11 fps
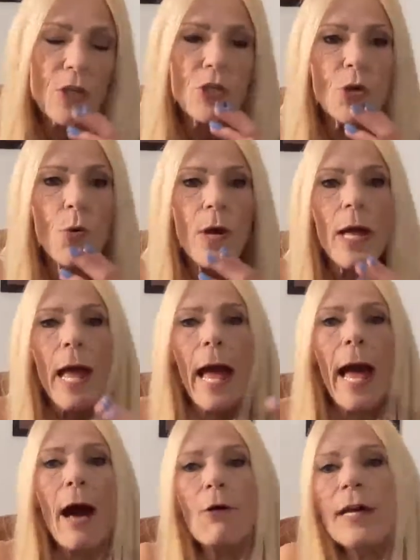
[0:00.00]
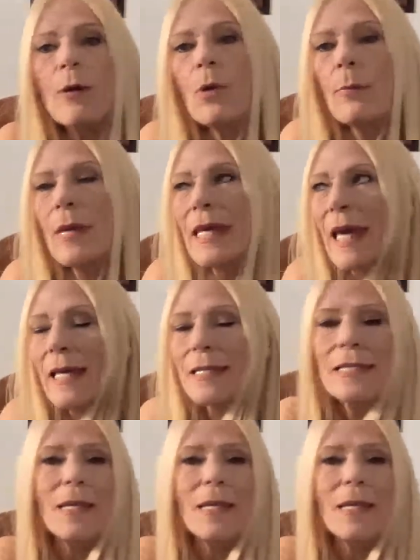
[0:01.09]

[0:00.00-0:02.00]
So how can we begin